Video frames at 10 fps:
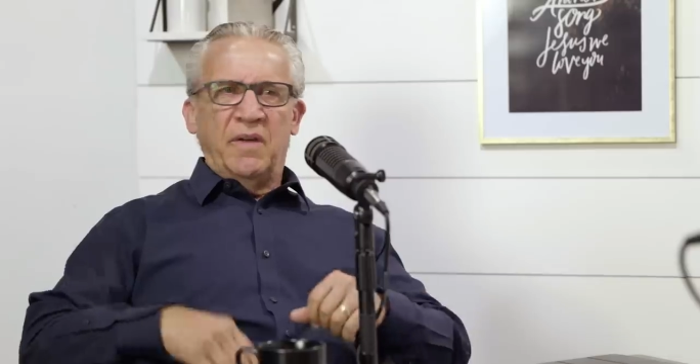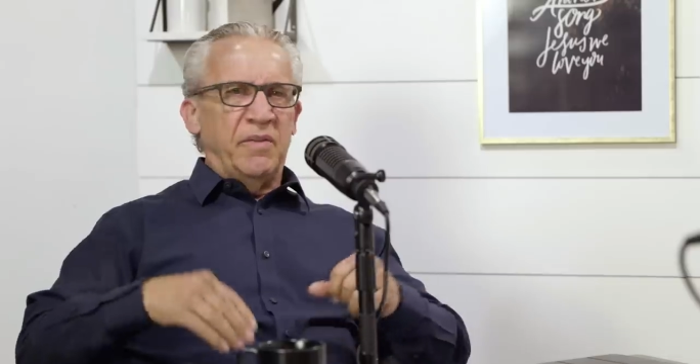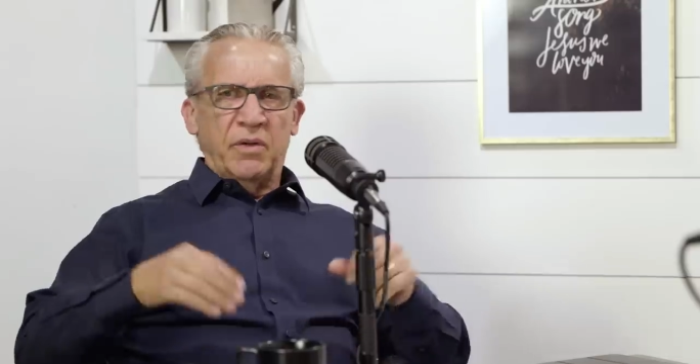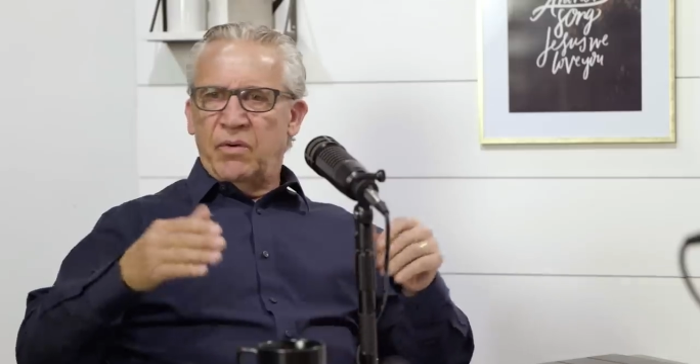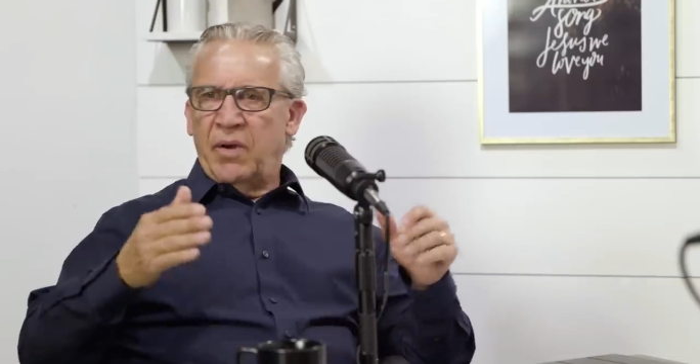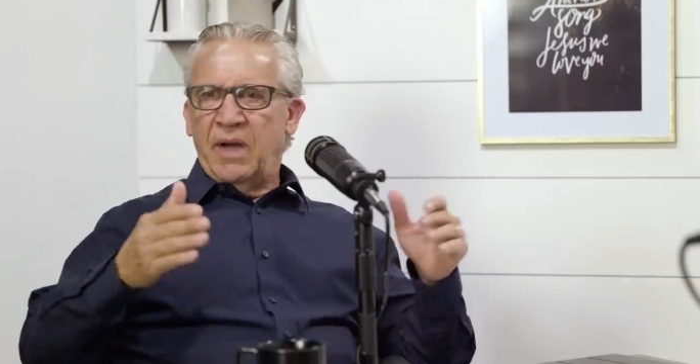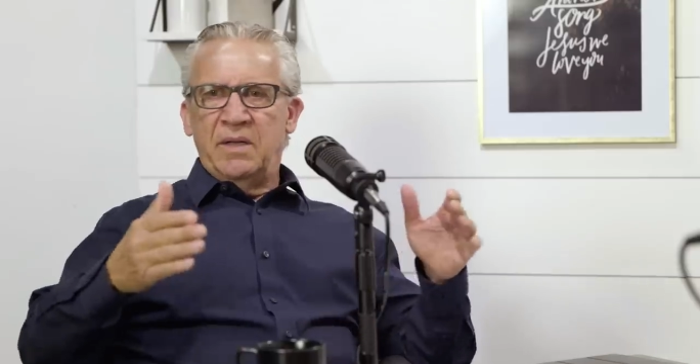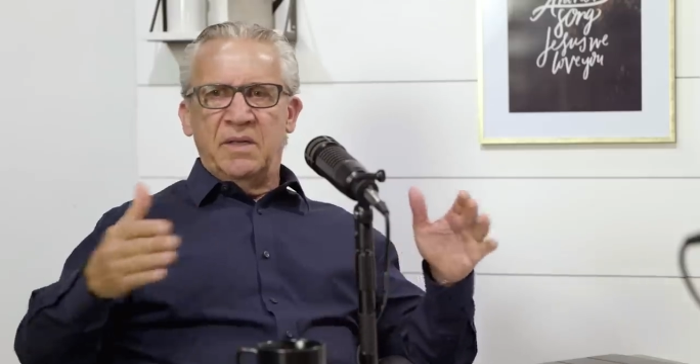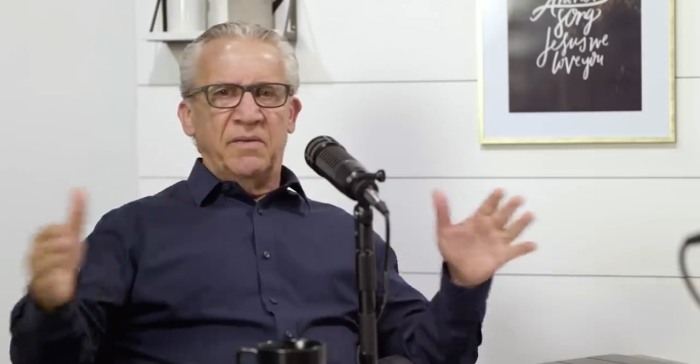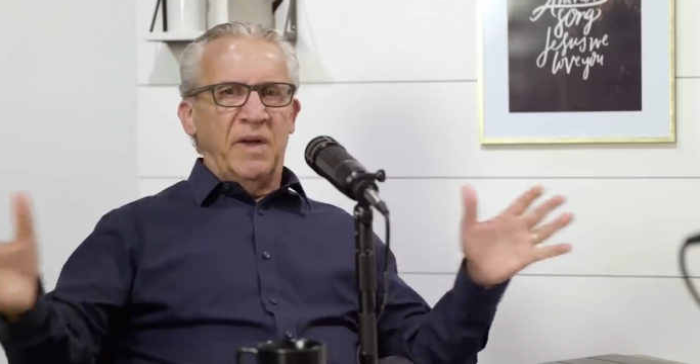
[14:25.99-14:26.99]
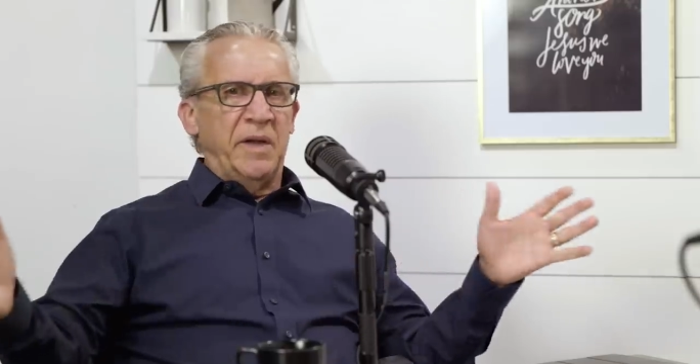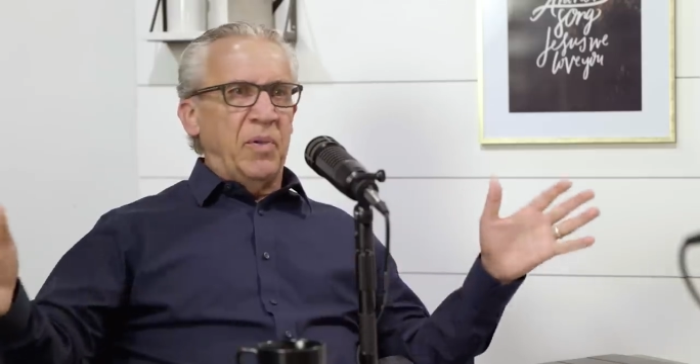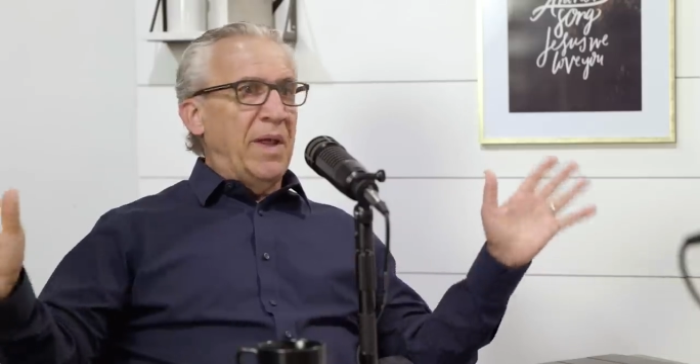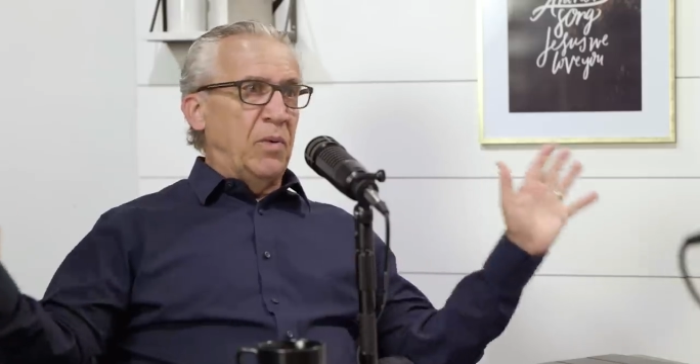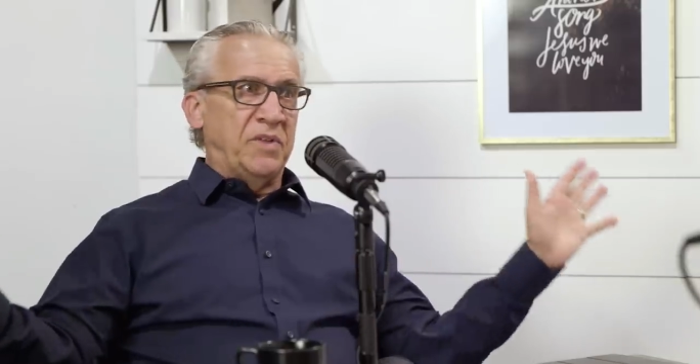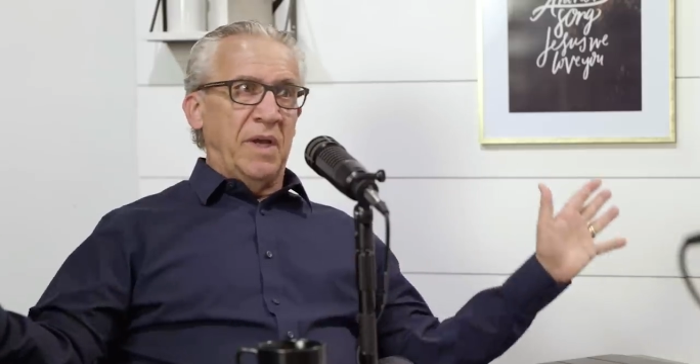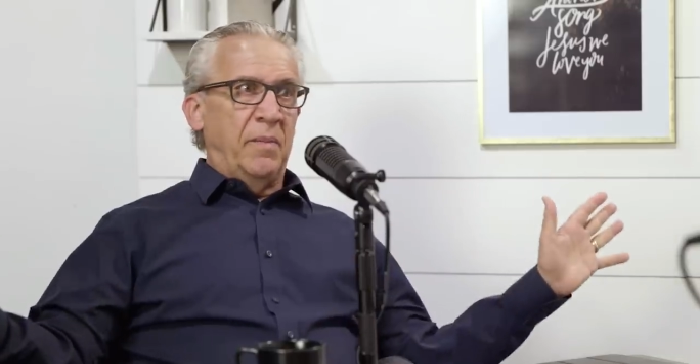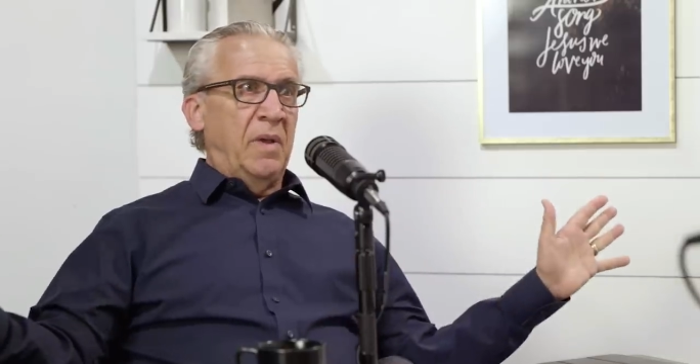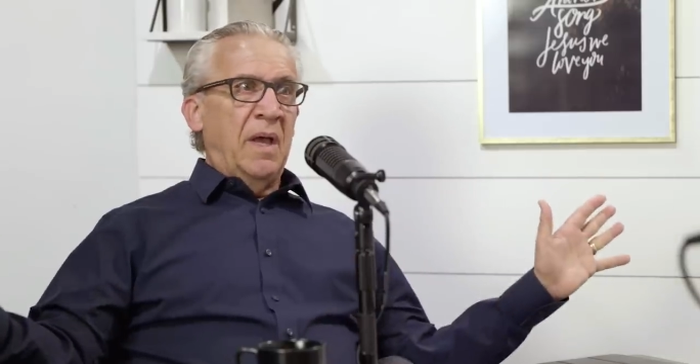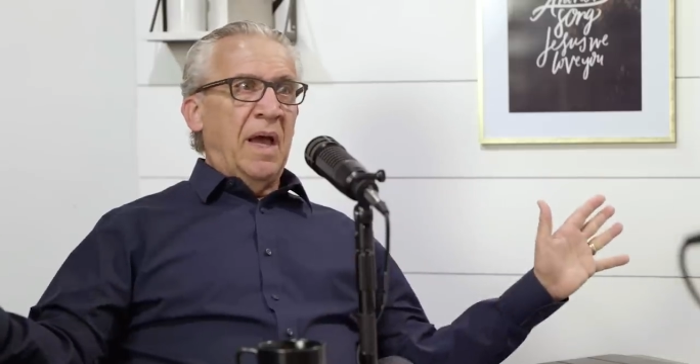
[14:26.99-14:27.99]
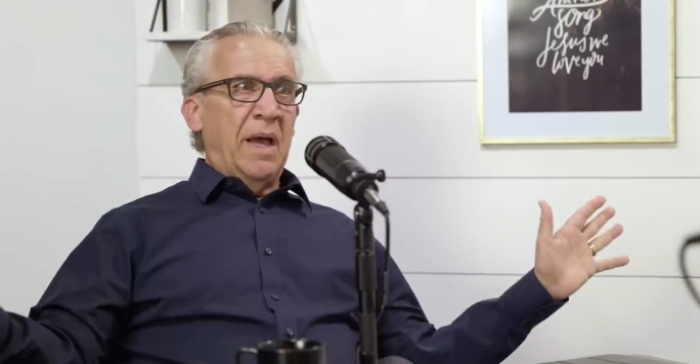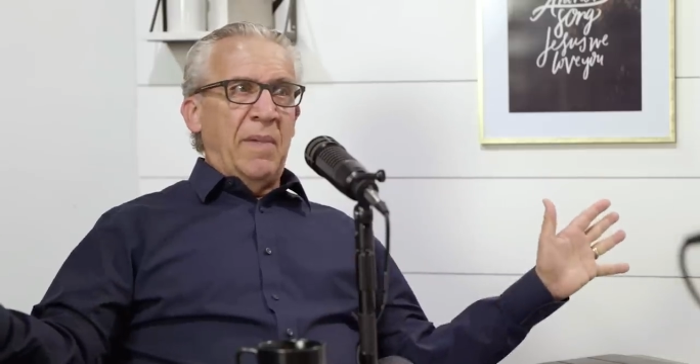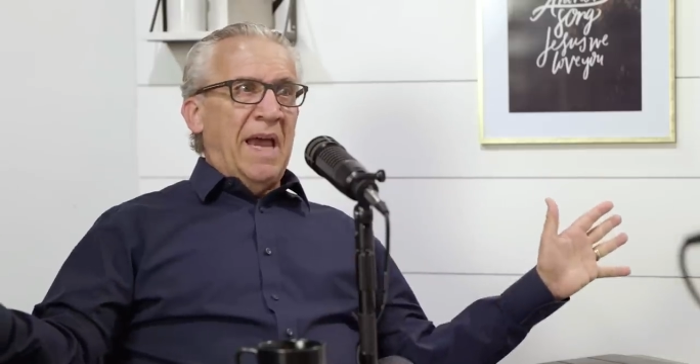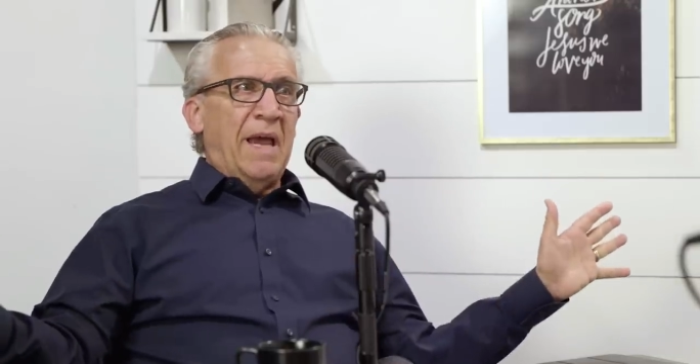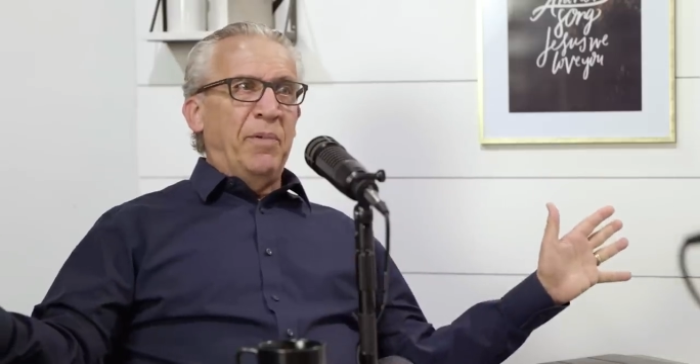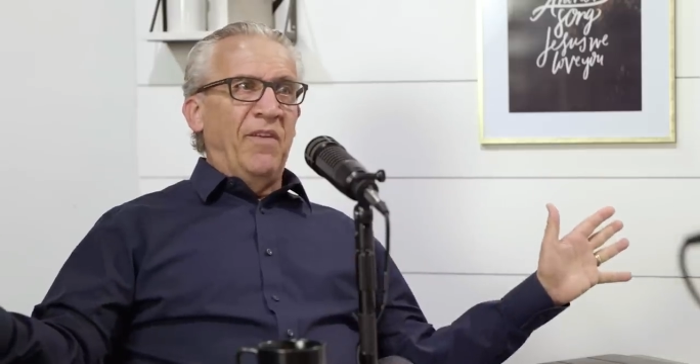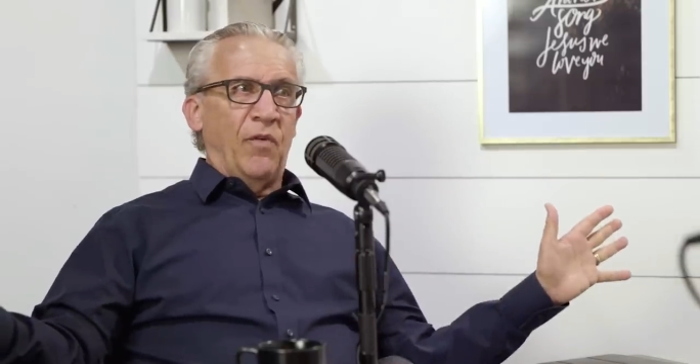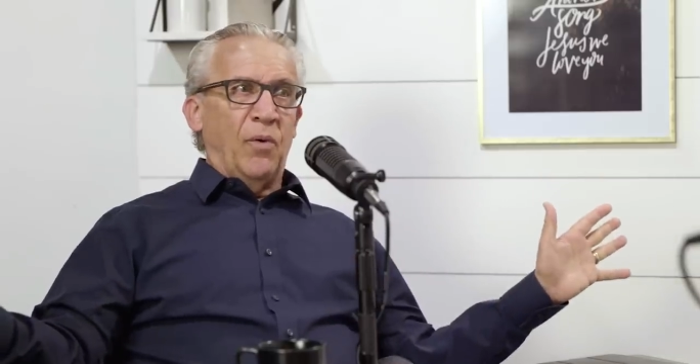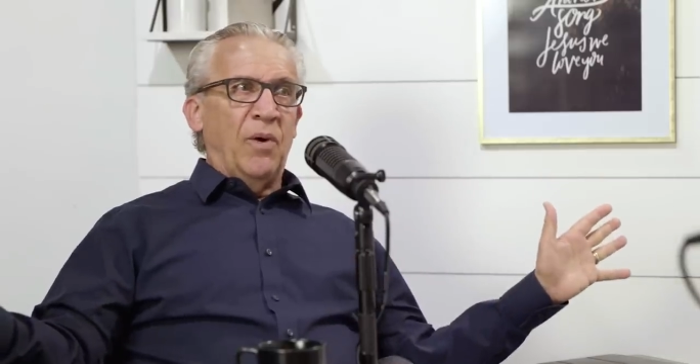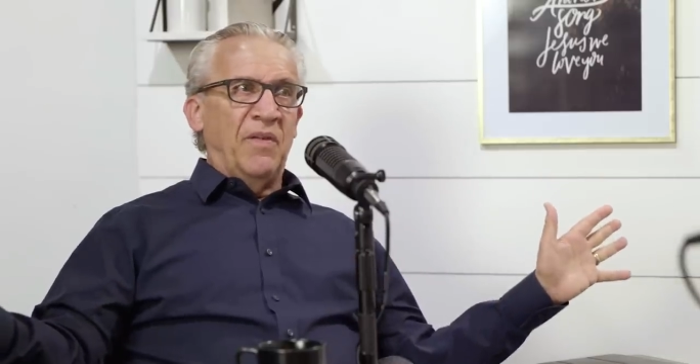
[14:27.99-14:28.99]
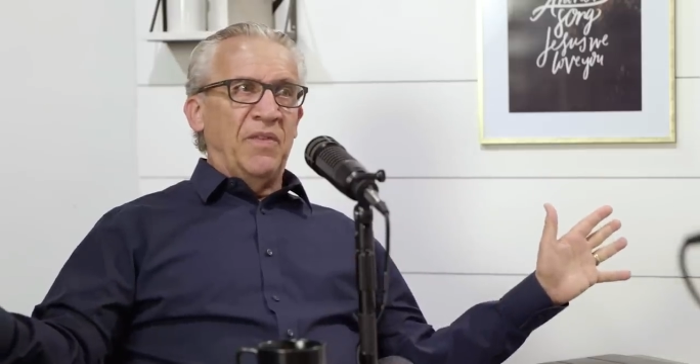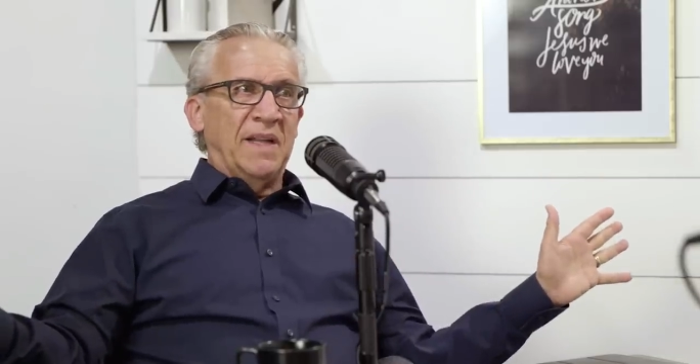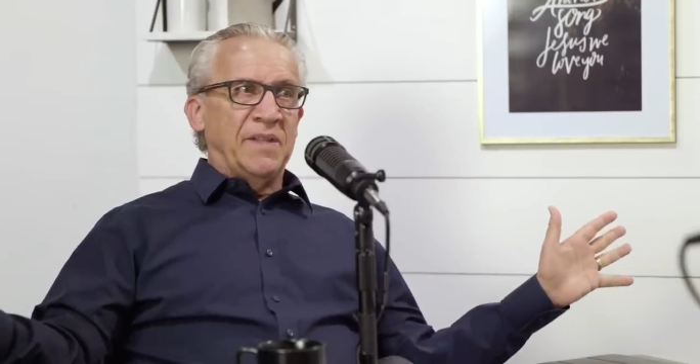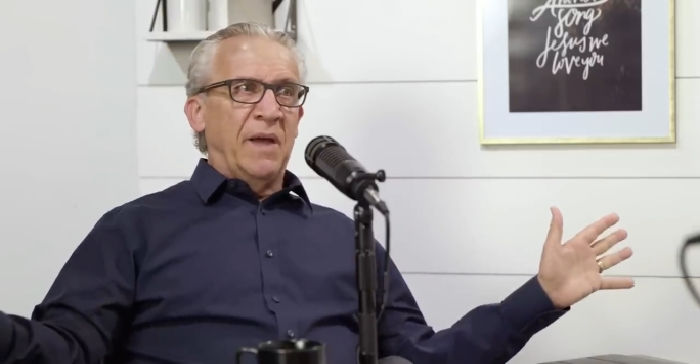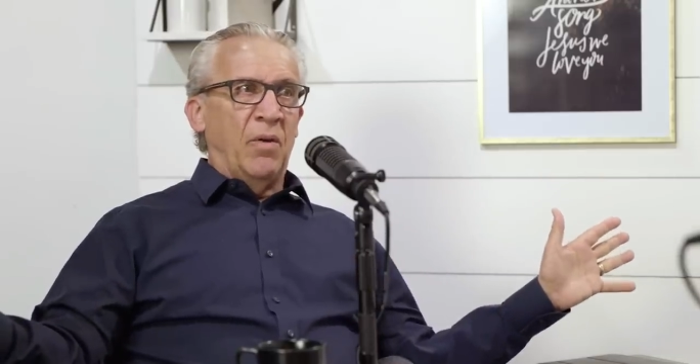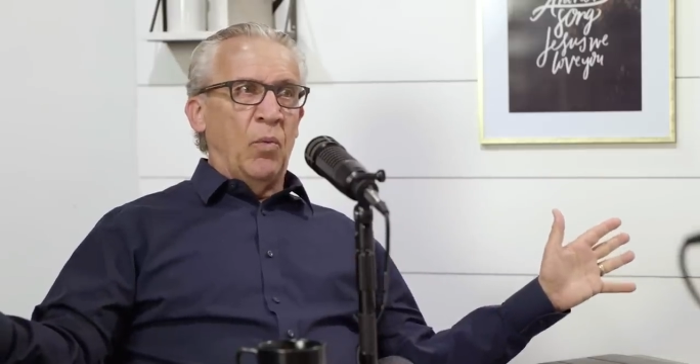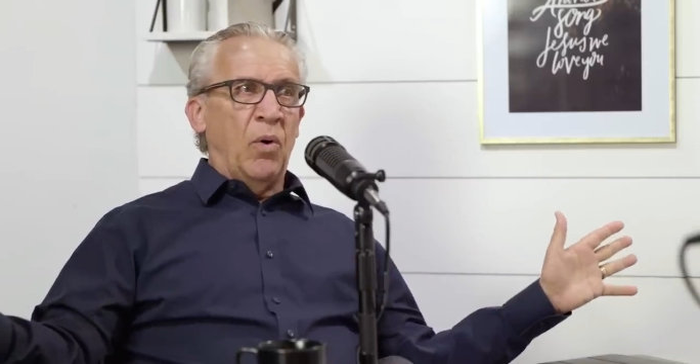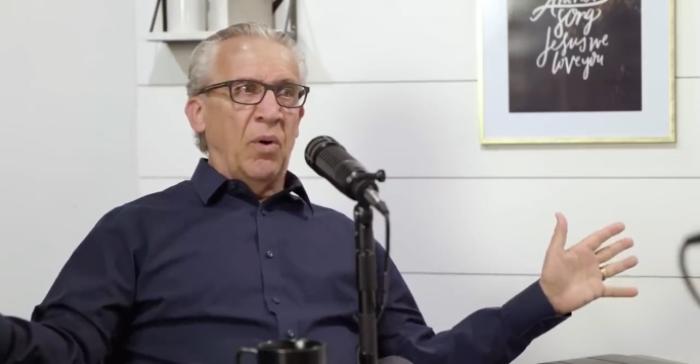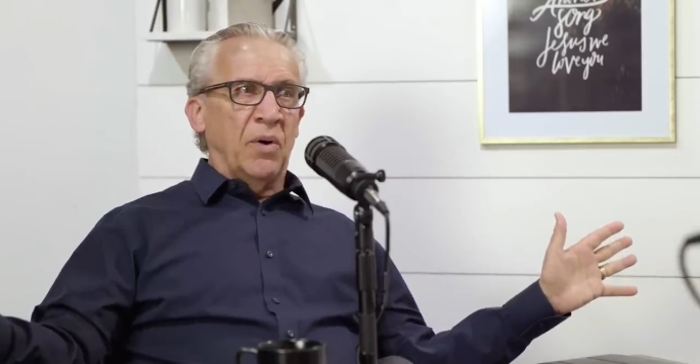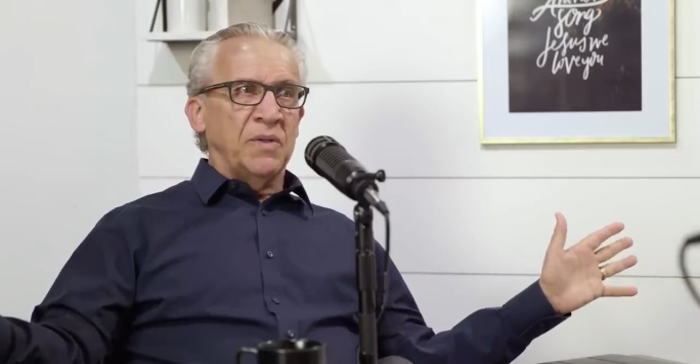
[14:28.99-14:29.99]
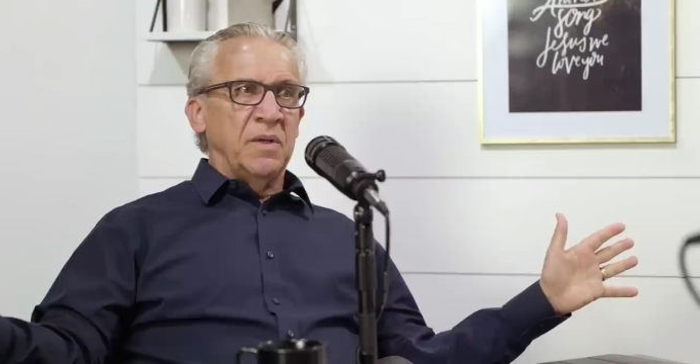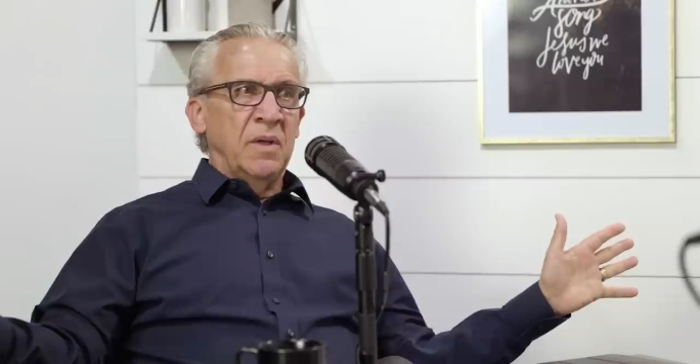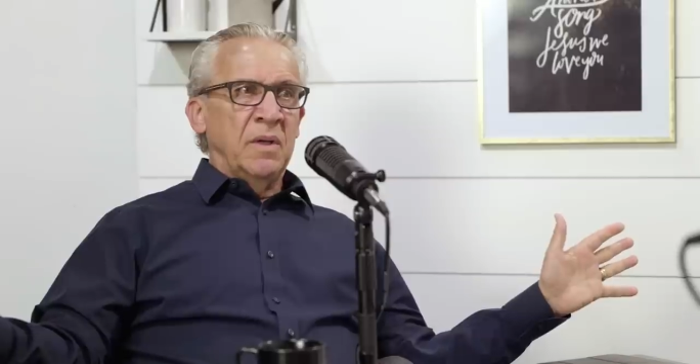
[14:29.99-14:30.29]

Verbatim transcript: of the great divine plan, which I'm, I'm happy for if that's how it works.